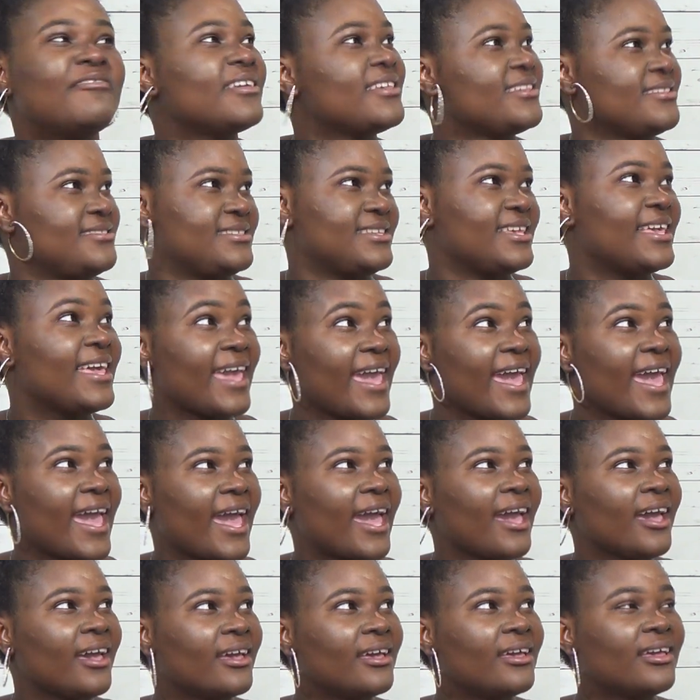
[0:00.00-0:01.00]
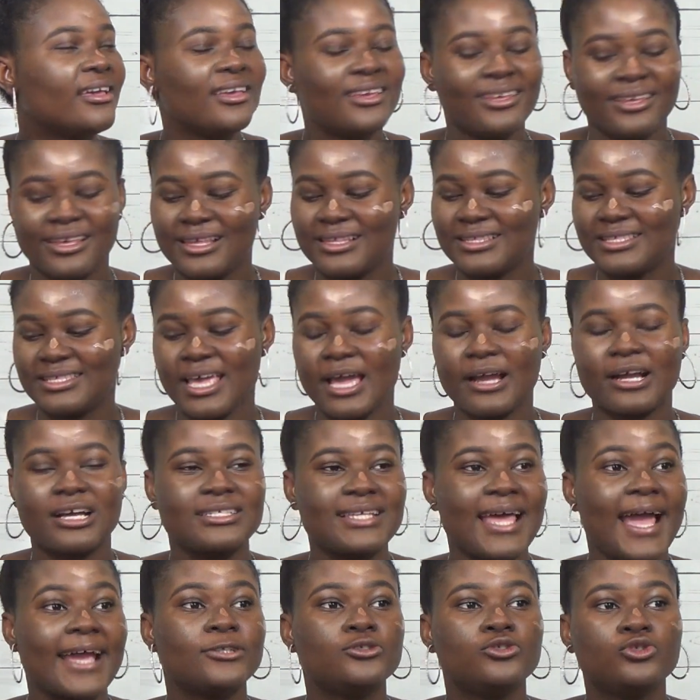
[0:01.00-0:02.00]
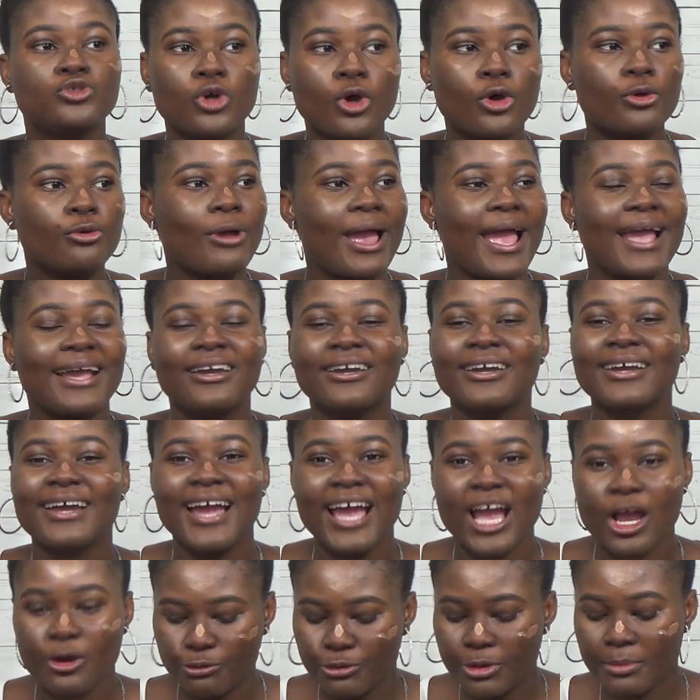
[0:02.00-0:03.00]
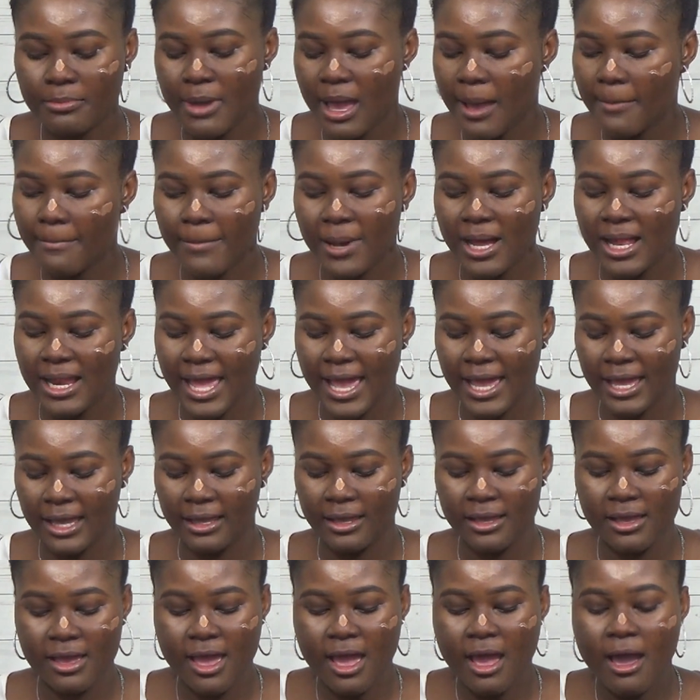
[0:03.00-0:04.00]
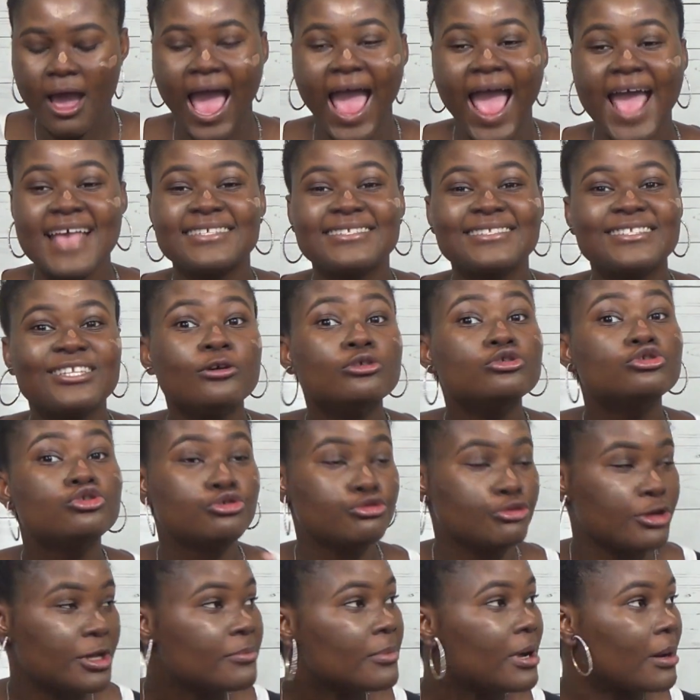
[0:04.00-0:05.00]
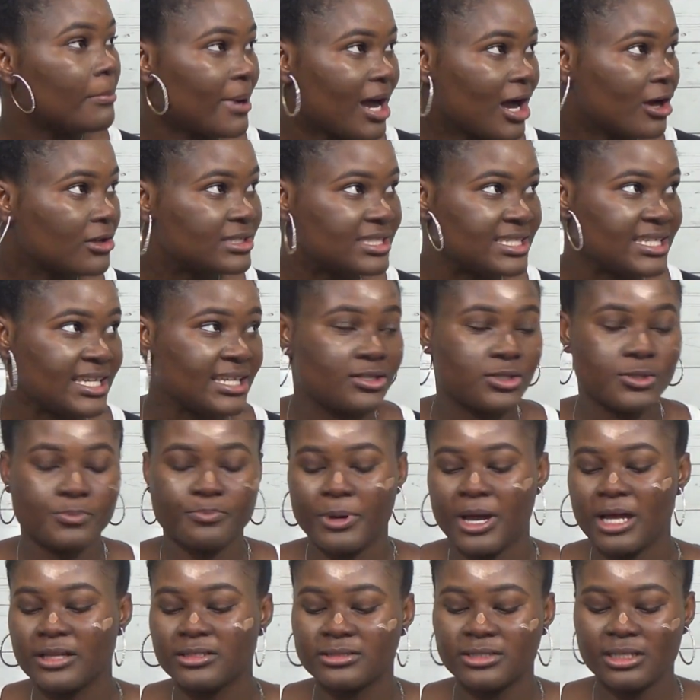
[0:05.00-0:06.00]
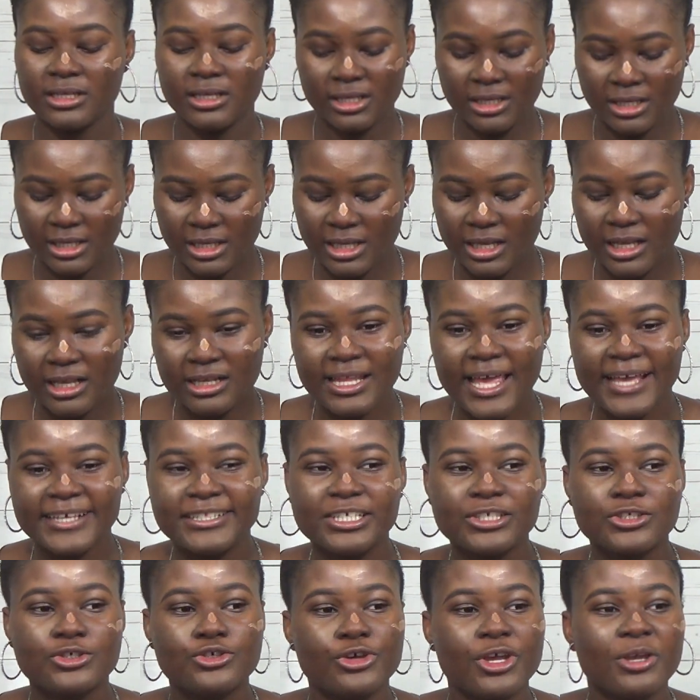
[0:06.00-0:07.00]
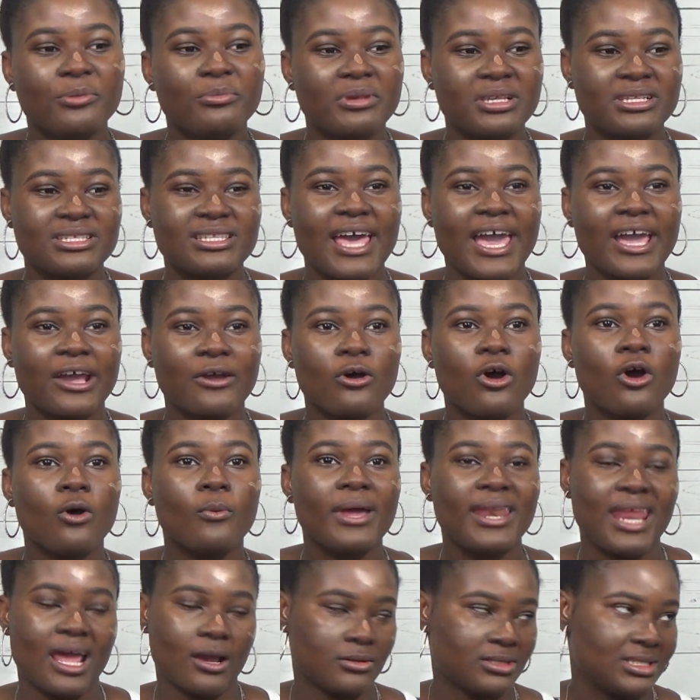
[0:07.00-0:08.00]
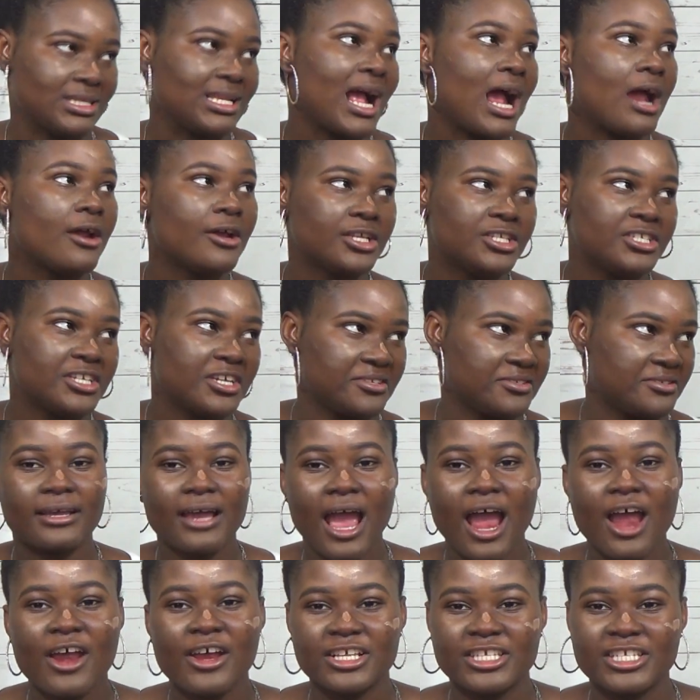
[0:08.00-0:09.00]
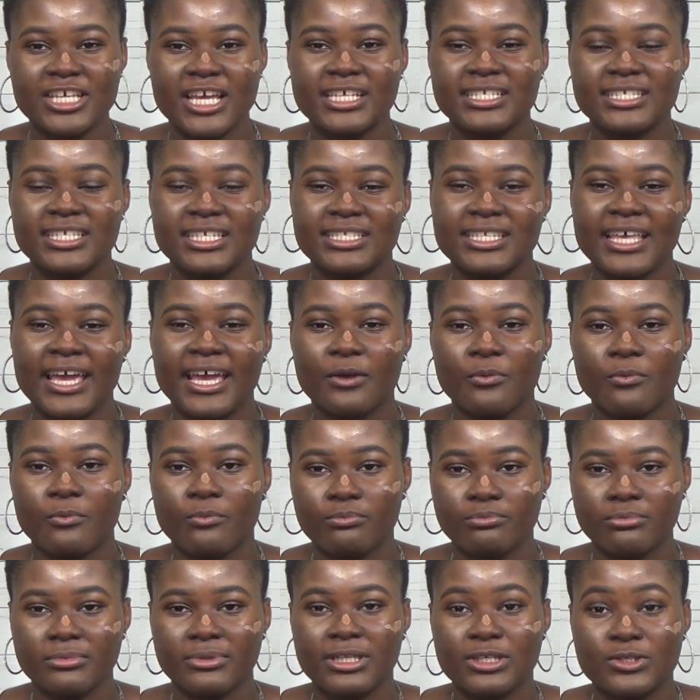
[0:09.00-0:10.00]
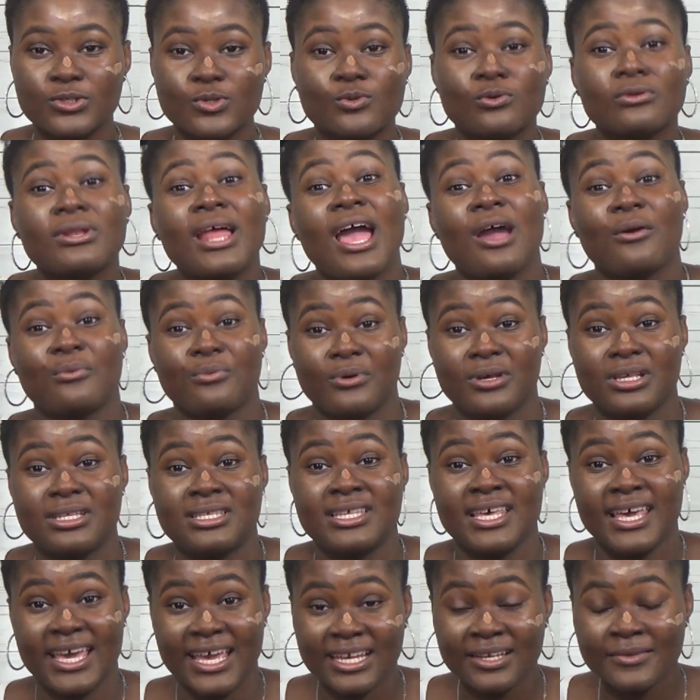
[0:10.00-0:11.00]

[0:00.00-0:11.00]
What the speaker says: here. Is here because I can't remember, like I still dream about it, but it's like the dream is like, oh, when I was in RHS. That is like the school I was in.